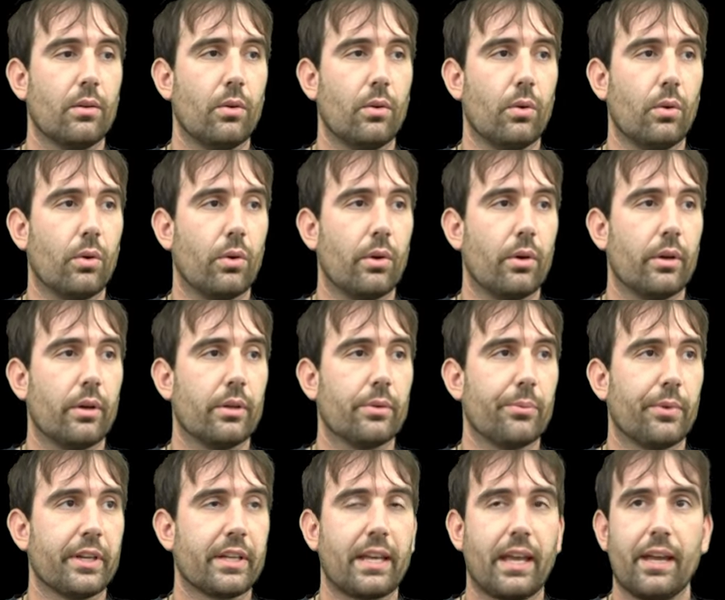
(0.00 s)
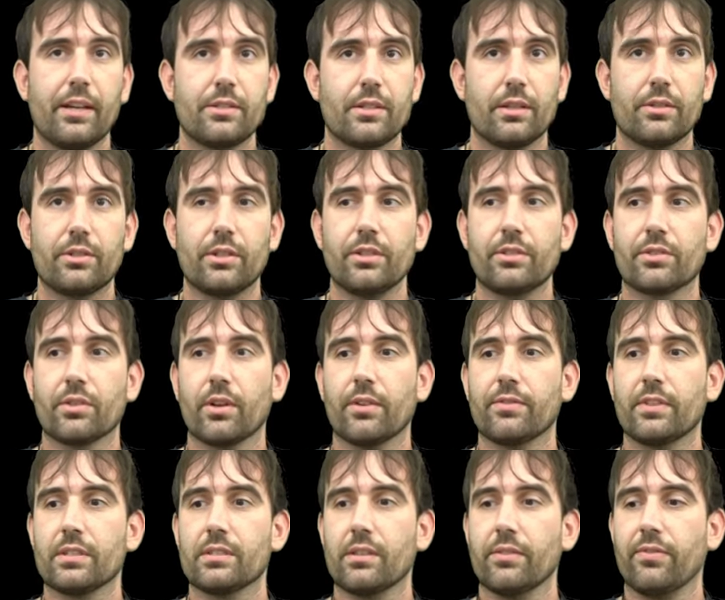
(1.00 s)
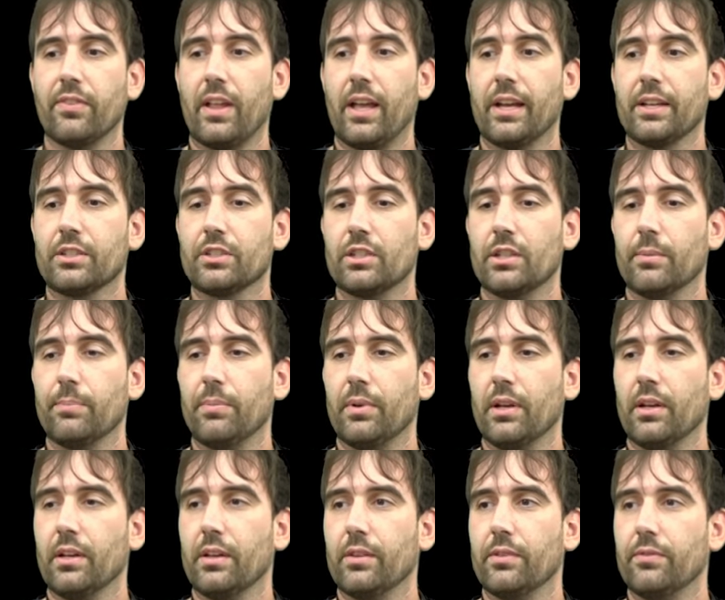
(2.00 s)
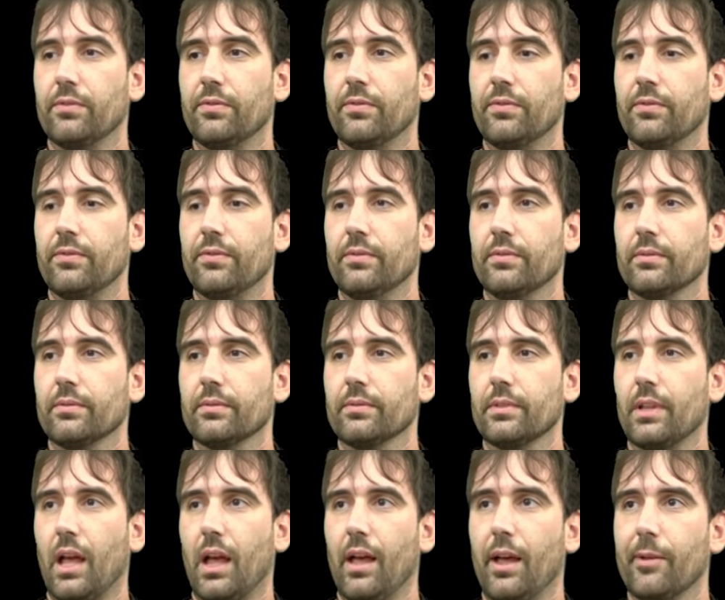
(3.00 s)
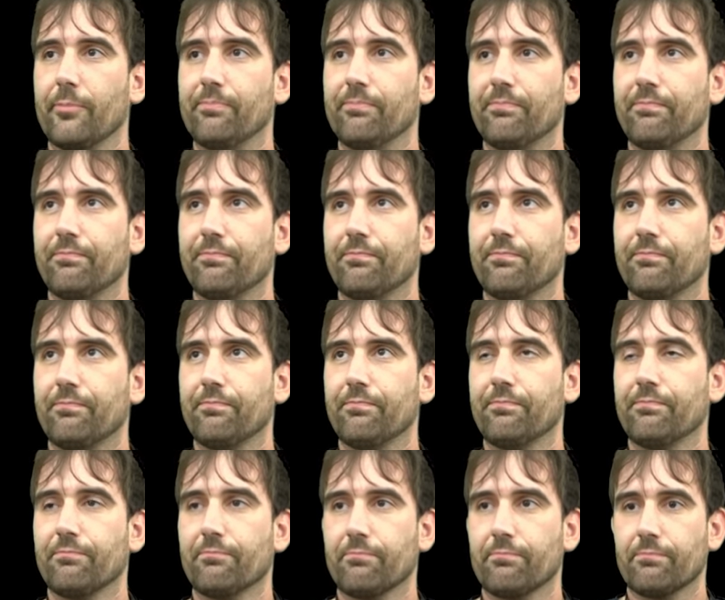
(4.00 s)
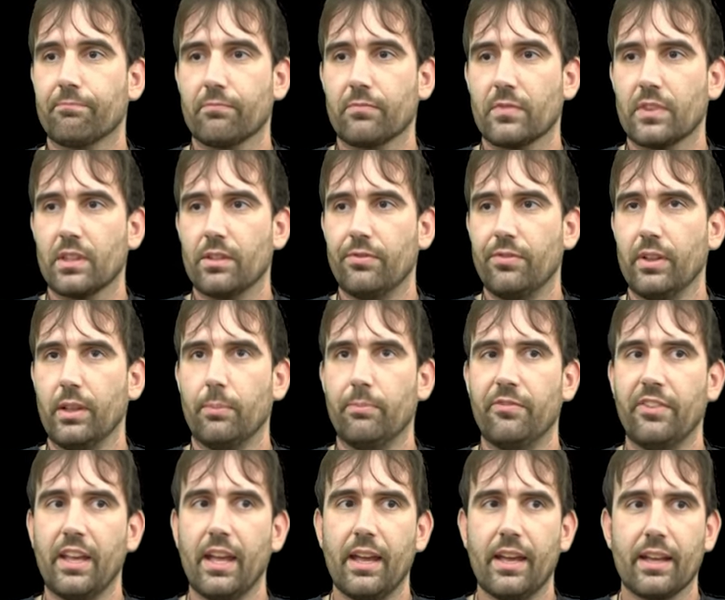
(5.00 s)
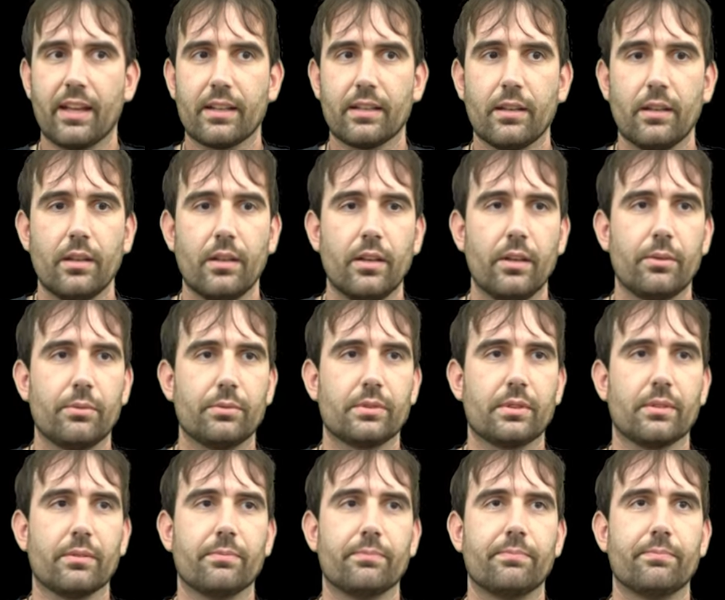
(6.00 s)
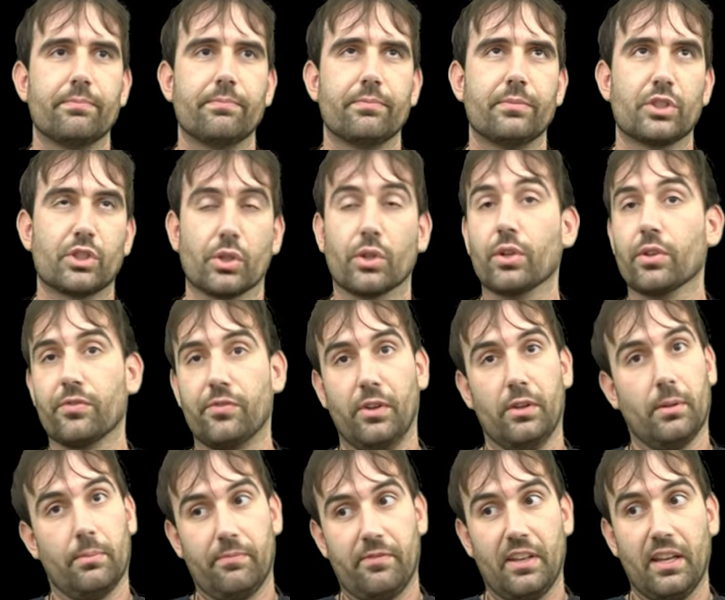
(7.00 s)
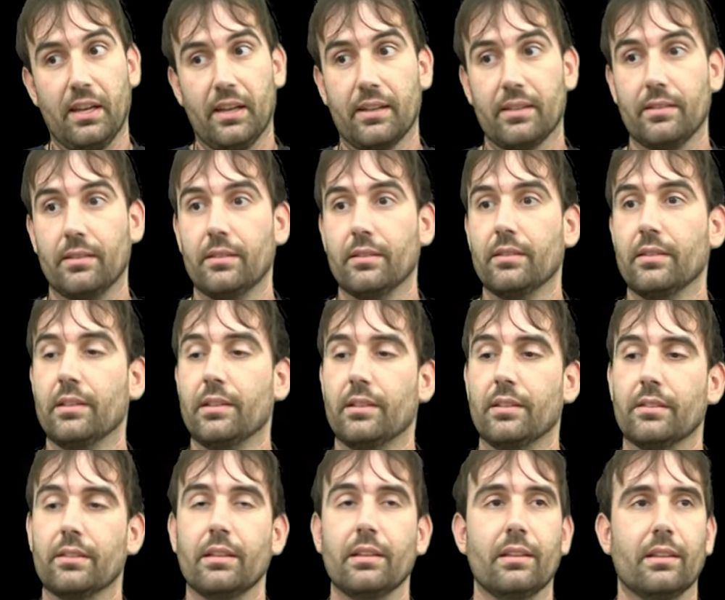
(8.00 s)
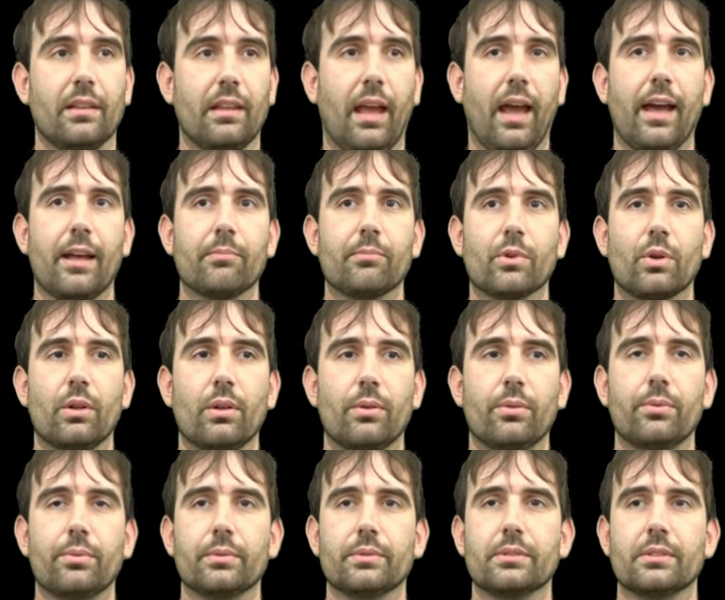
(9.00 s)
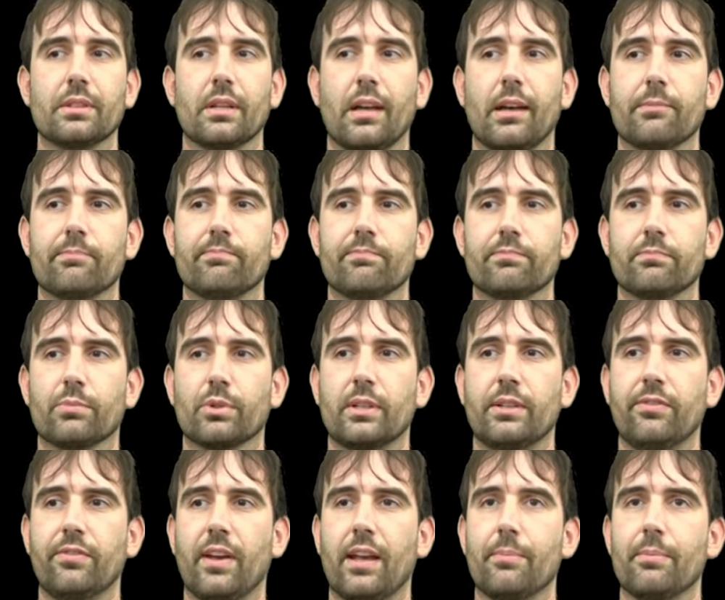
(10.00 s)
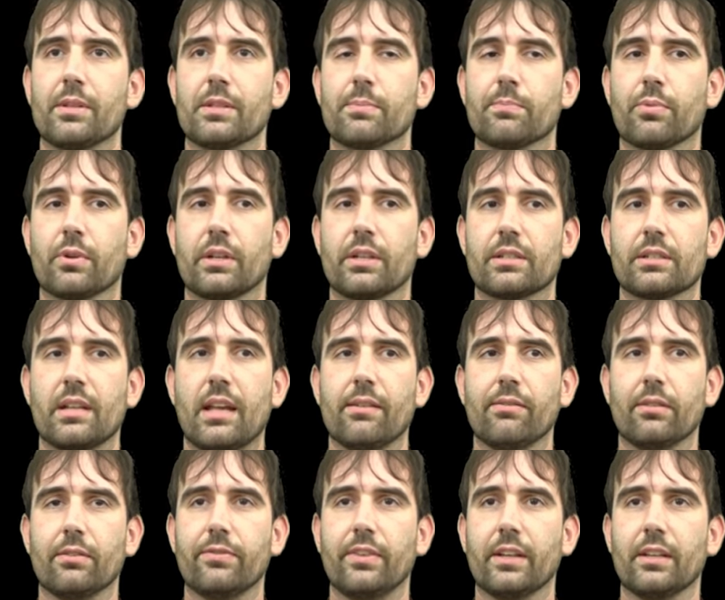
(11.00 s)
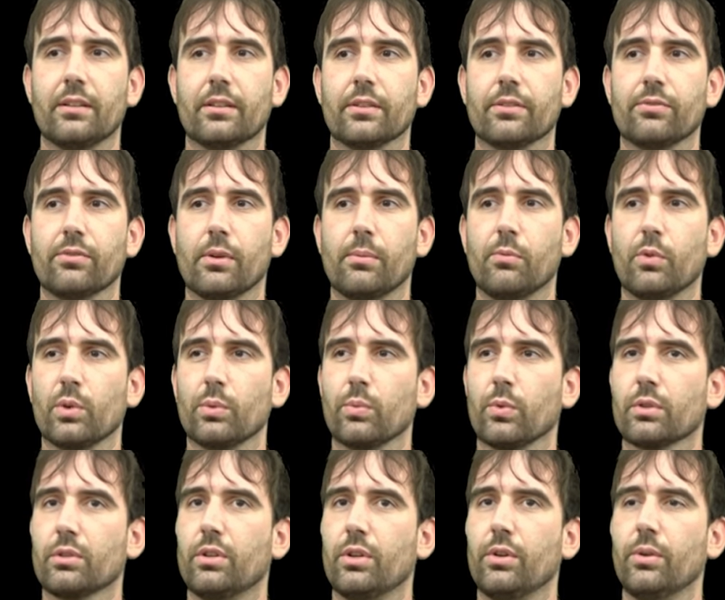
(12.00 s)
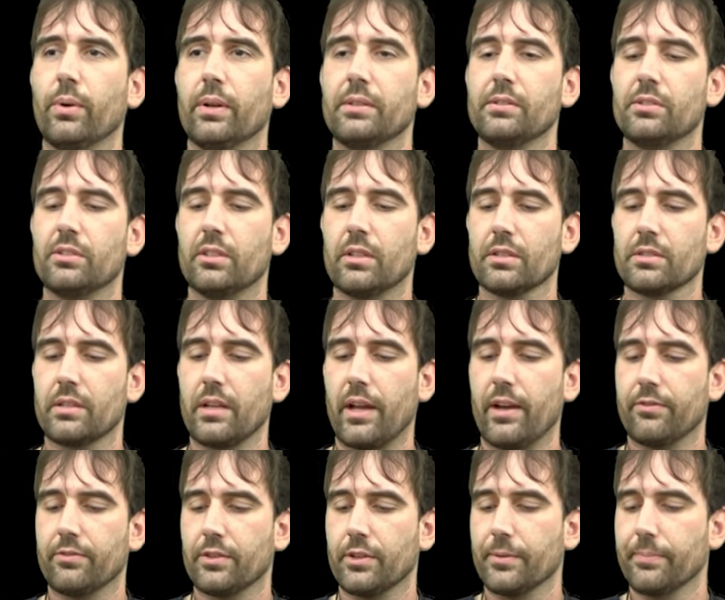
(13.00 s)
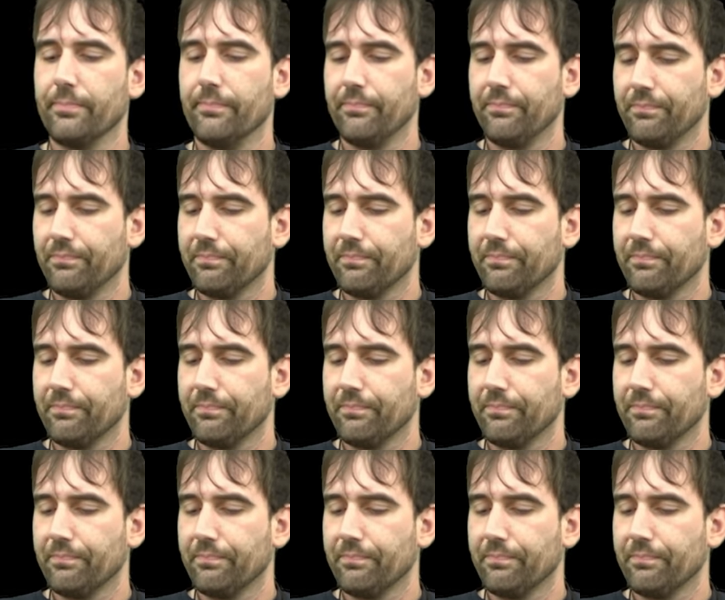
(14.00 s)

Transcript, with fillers: on one occasion, she served as the flagship of uh, Philip Vian, Sir Philip Vian, the admiral who was a pretty famous British naval figure from World War II and just after.